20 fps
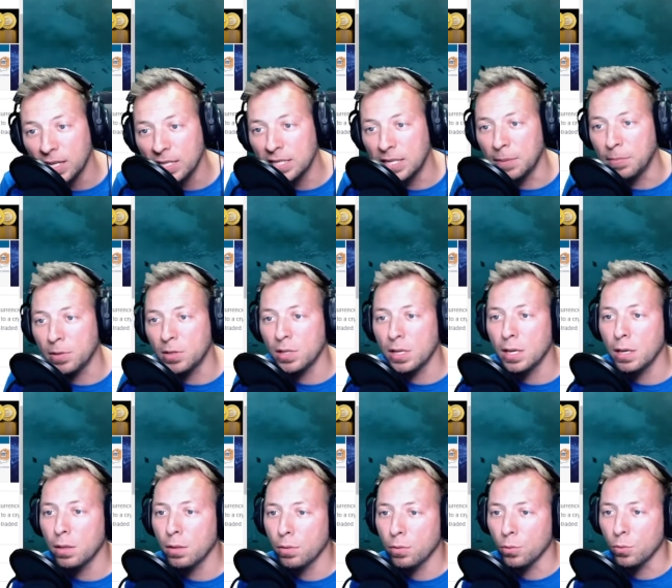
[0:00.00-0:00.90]

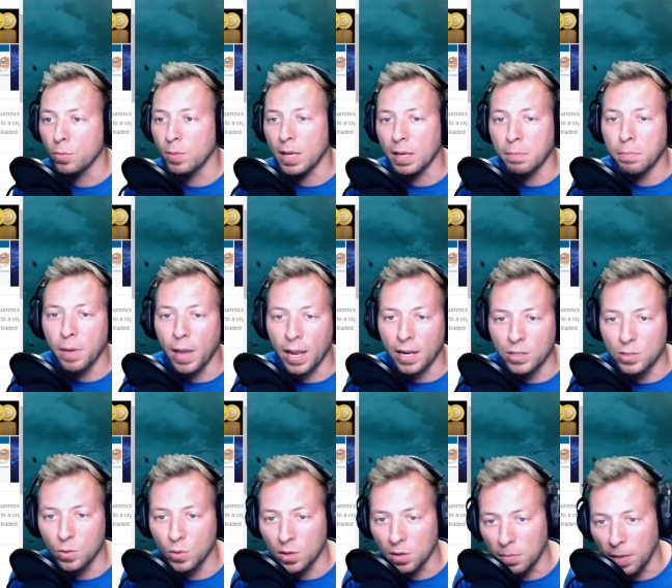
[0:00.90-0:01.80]
typically through being pegged
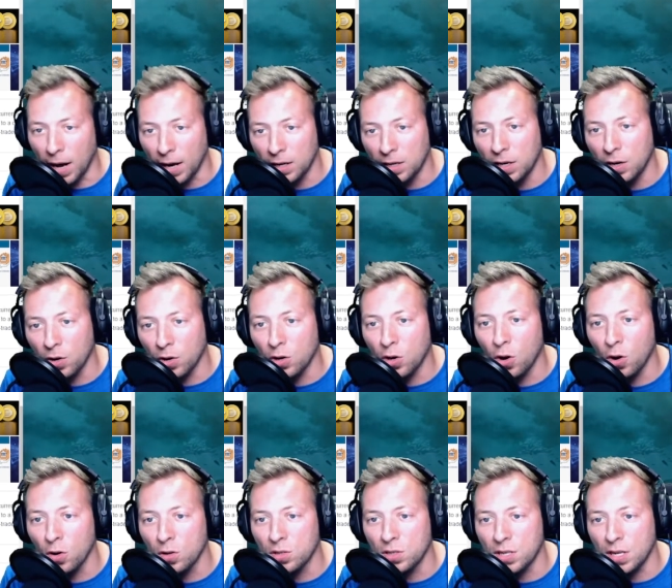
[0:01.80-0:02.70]
to a commodity or
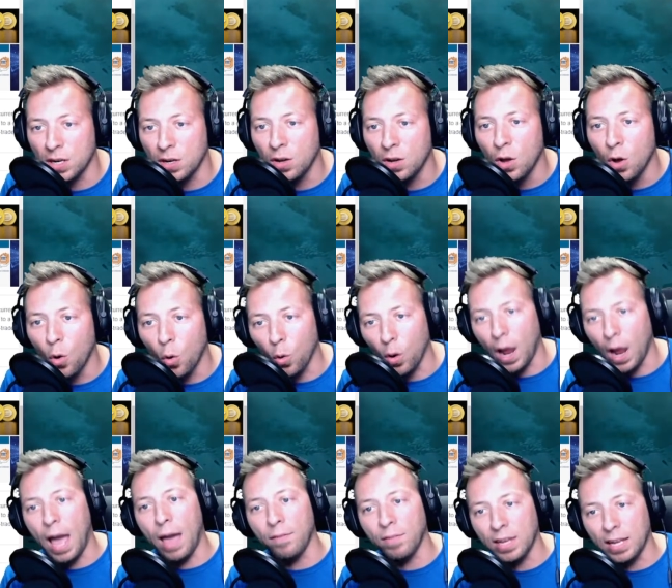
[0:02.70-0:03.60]
currency or
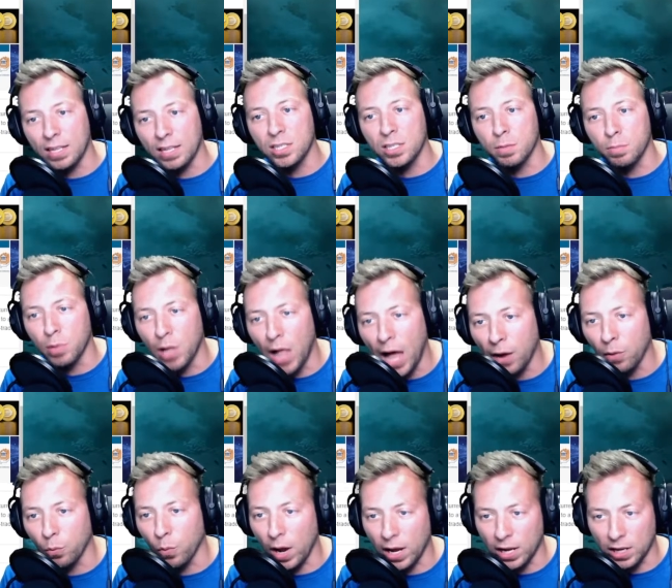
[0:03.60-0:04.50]
having its supply
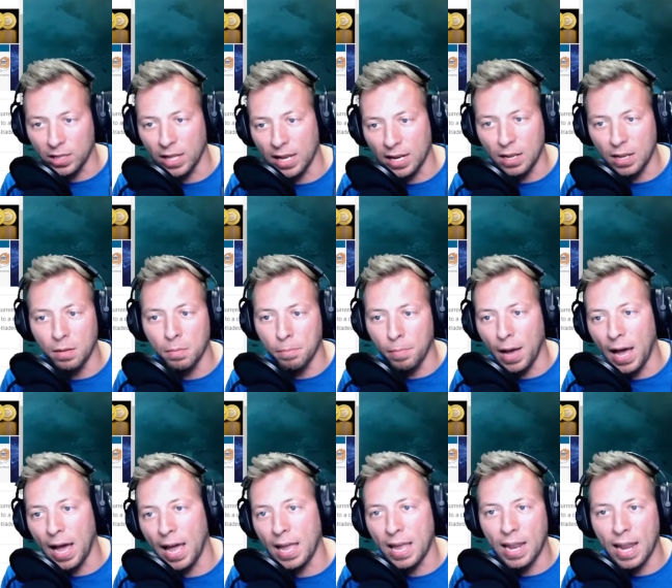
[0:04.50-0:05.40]
regulated
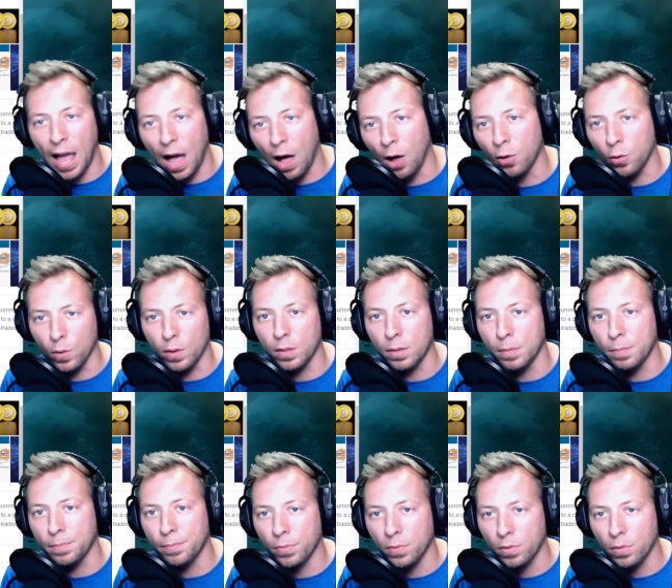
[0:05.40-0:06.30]
by an algorithm.
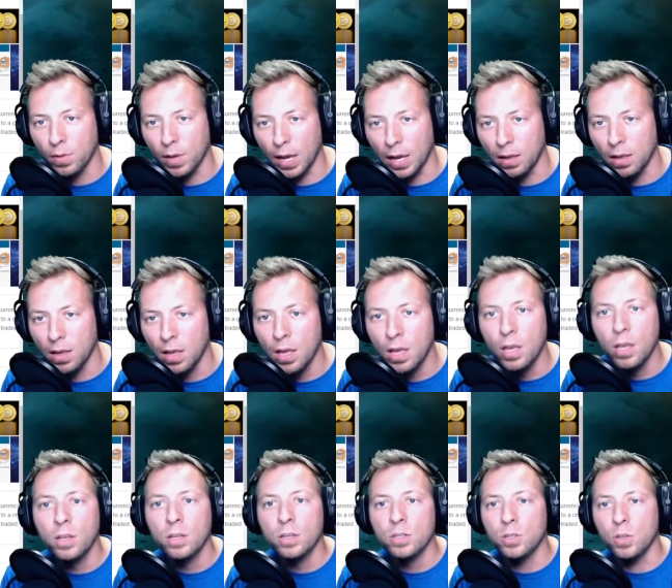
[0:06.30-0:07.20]
Okay.
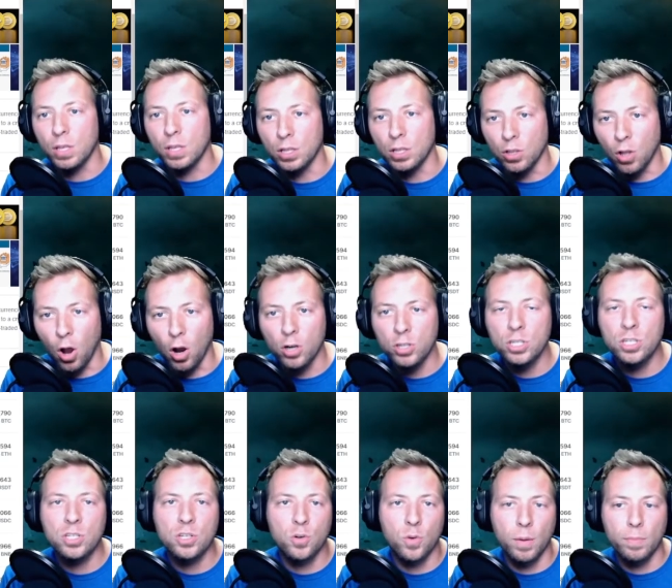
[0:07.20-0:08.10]
So the
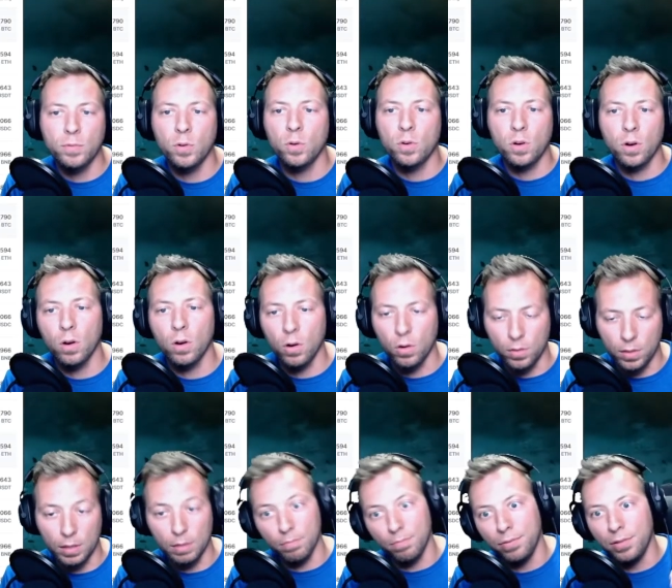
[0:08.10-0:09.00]
largest
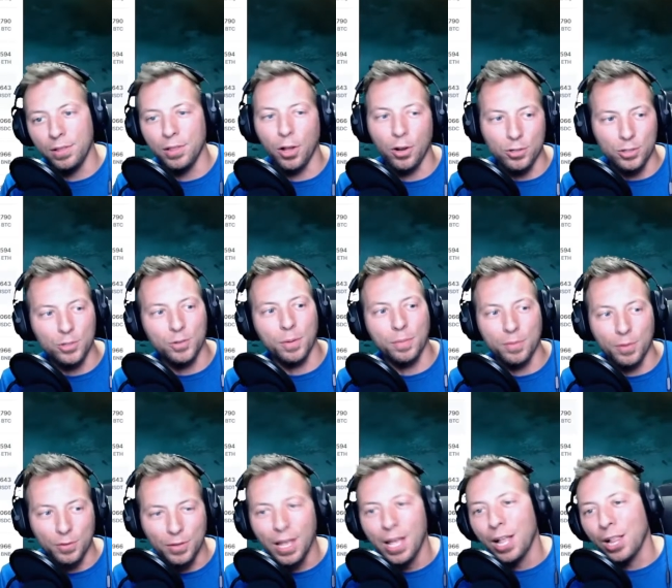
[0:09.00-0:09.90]

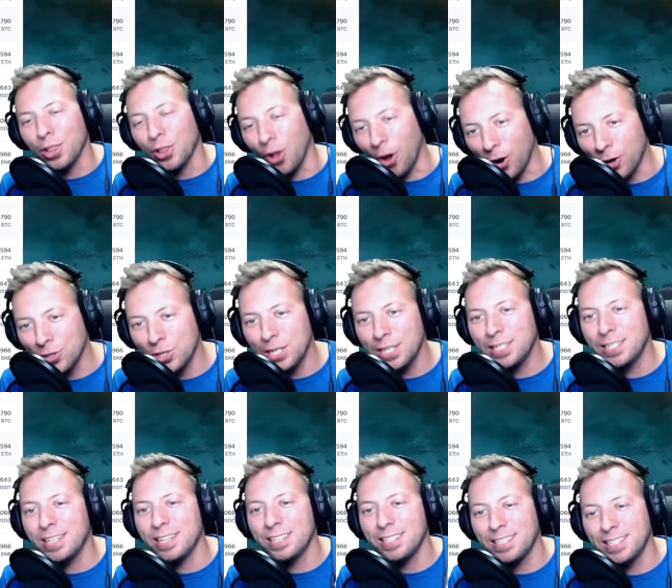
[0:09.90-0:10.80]

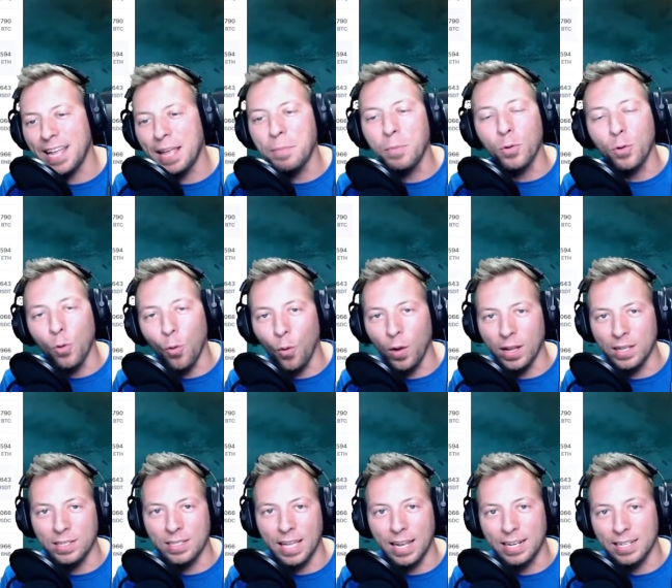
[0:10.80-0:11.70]

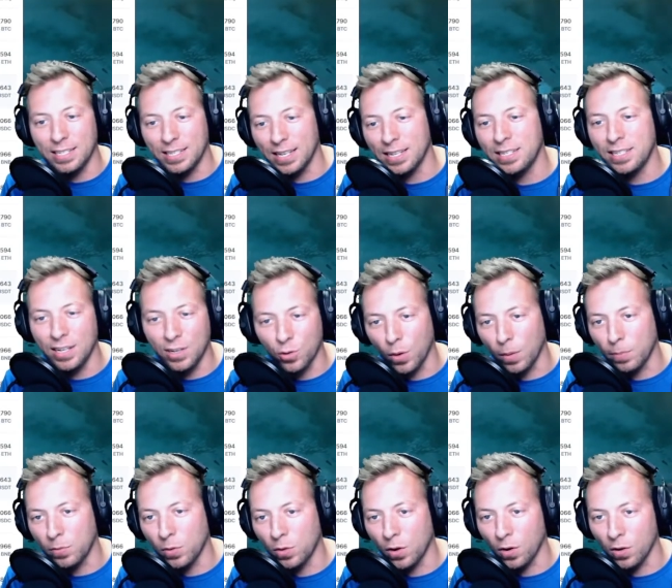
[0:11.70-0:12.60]
stablecoins that exist in
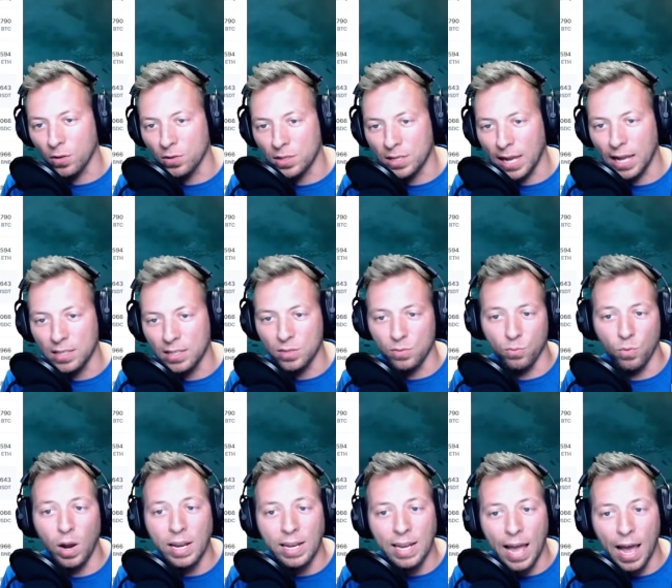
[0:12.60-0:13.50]
cryptocurrency as of
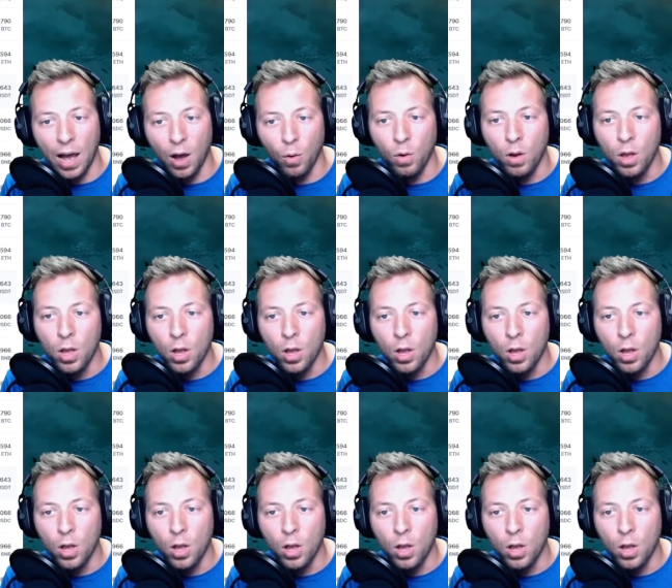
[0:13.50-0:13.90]
right now